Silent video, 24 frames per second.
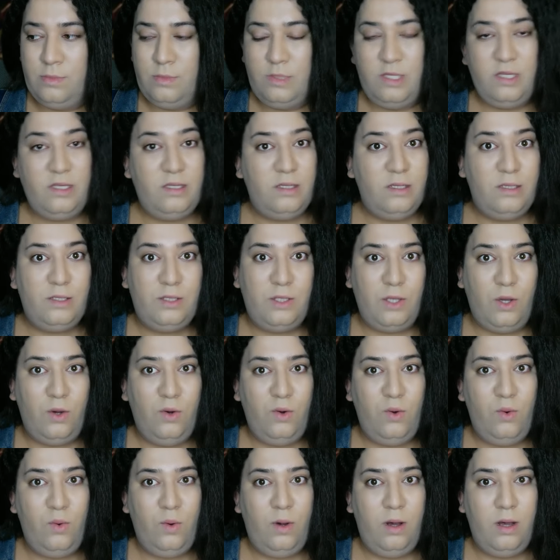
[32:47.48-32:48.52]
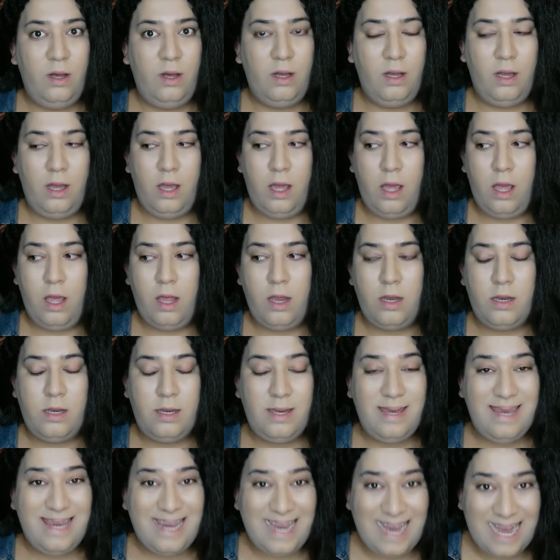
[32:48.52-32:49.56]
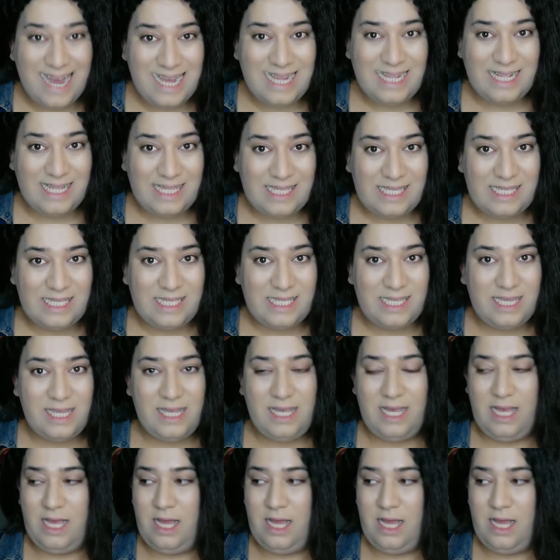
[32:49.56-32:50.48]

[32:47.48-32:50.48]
This is so nuts.